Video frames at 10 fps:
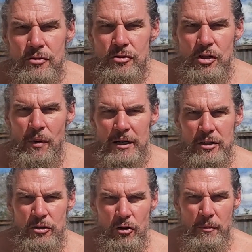she wanted
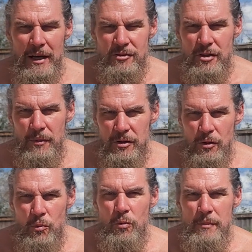to know about some of the
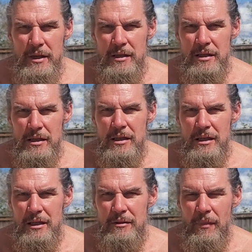women
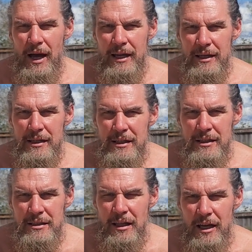in my
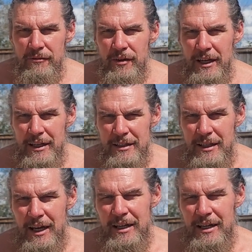life, and